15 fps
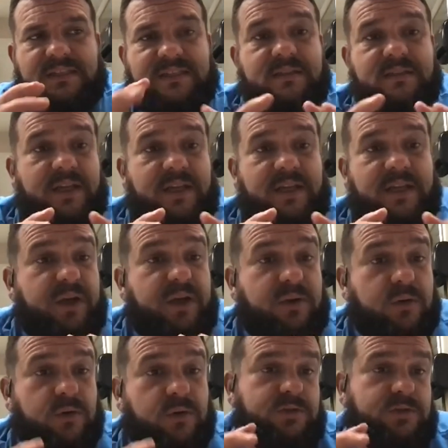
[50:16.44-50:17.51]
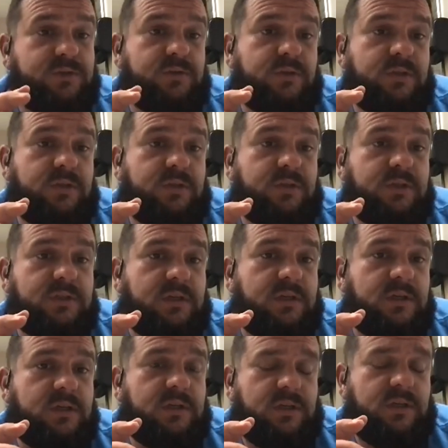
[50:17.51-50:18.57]
like a bed ulcer,
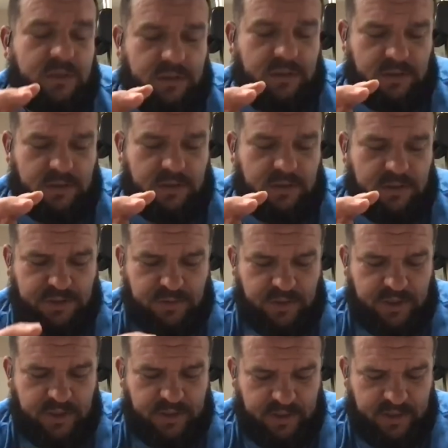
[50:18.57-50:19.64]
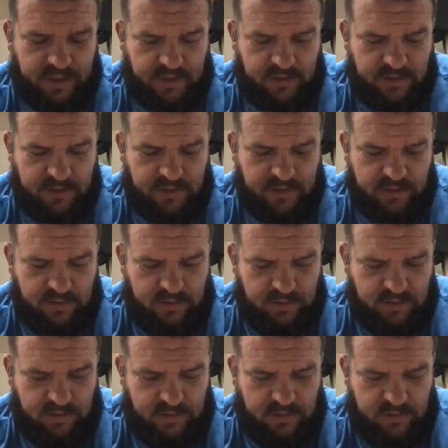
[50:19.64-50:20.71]
an issue like that.
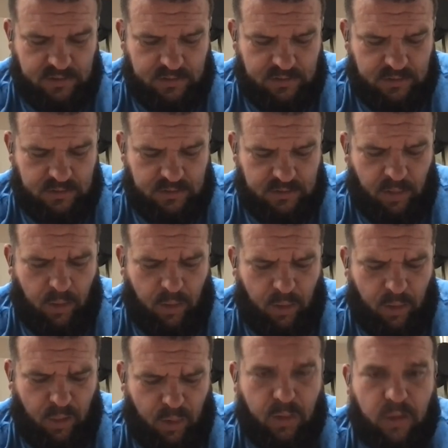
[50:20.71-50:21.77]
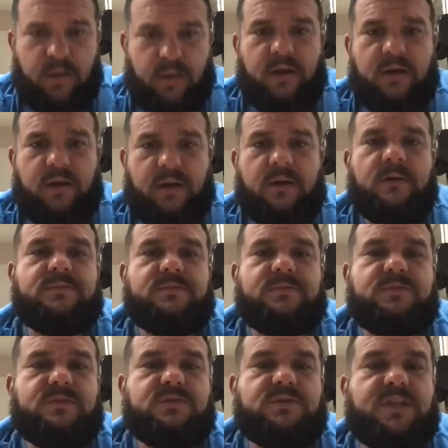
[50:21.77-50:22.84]
So
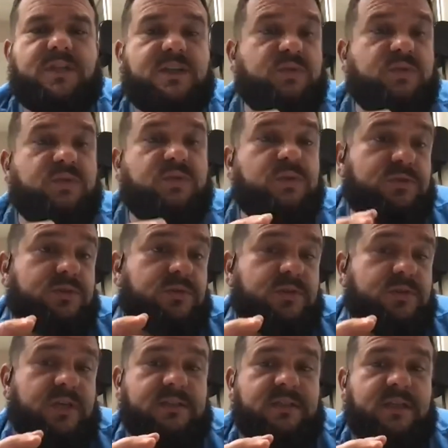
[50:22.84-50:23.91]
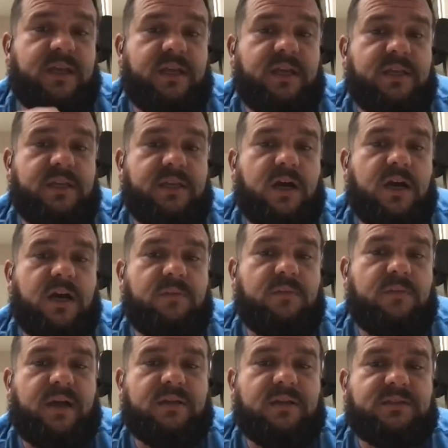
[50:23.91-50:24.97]
stage 1 ulcer, that is a
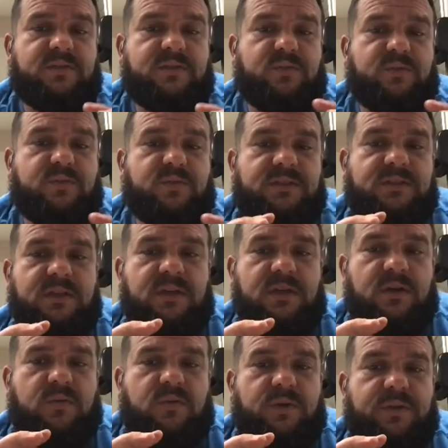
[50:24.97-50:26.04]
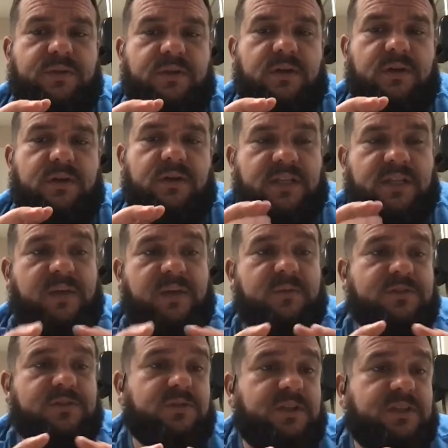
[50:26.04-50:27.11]
non-balancing redness with
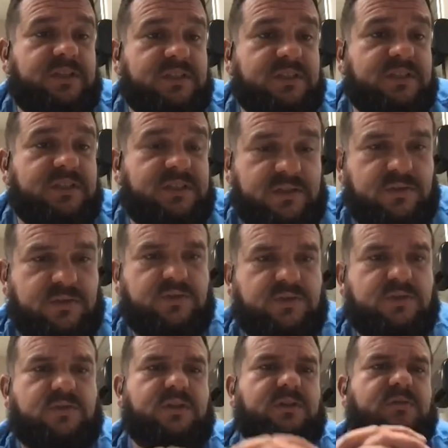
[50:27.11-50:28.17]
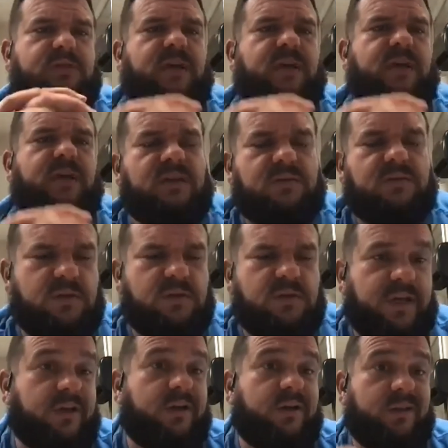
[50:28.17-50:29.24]
damage underneath the skin. So it'll kind of
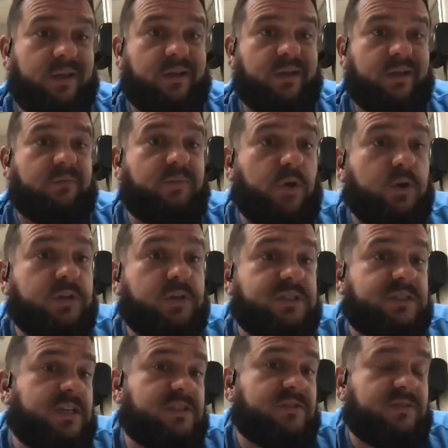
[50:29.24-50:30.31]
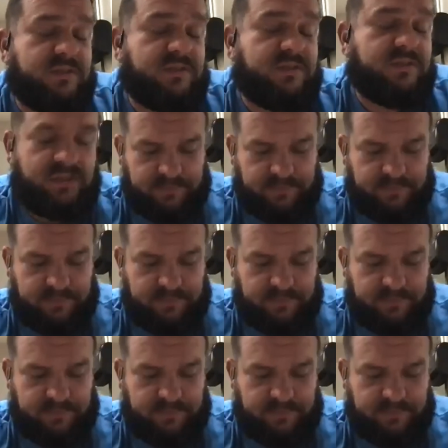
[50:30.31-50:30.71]
look like a early stage of a